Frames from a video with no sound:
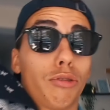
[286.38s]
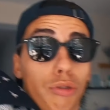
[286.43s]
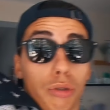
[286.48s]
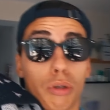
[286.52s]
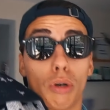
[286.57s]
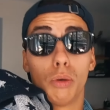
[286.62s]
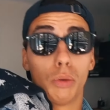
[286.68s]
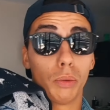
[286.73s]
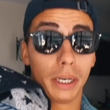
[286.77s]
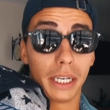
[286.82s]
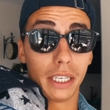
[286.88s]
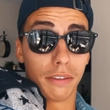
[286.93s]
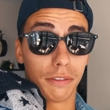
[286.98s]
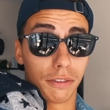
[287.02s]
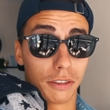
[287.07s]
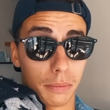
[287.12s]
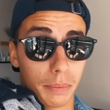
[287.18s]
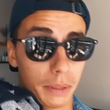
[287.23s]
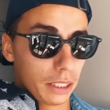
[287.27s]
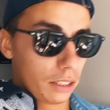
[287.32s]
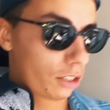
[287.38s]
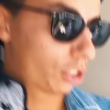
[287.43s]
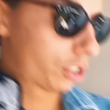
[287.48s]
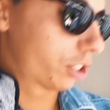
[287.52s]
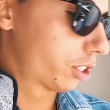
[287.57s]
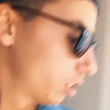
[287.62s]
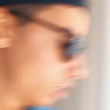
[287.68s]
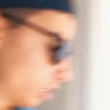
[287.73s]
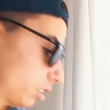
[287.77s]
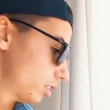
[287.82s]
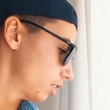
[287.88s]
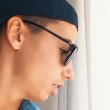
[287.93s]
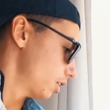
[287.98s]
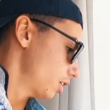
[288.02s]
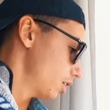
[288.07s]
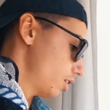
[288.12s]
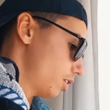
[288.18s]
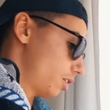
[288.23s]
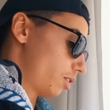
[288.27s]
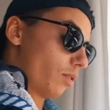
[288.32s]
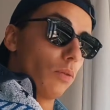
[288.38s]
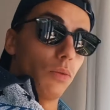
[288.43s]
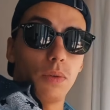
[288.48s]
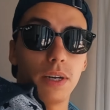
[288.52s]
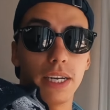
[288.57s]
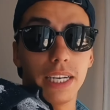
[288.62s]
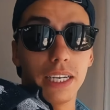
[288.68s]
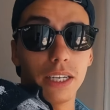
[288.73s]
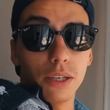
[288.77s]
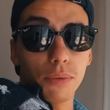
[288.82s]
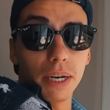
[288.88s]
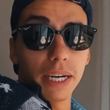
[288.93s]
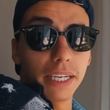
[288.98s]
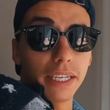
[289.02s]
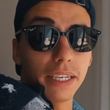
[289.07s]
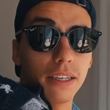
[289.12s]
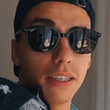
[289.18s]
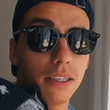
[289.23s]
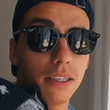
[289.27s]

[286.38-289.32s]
so ready for the beach. Really ready.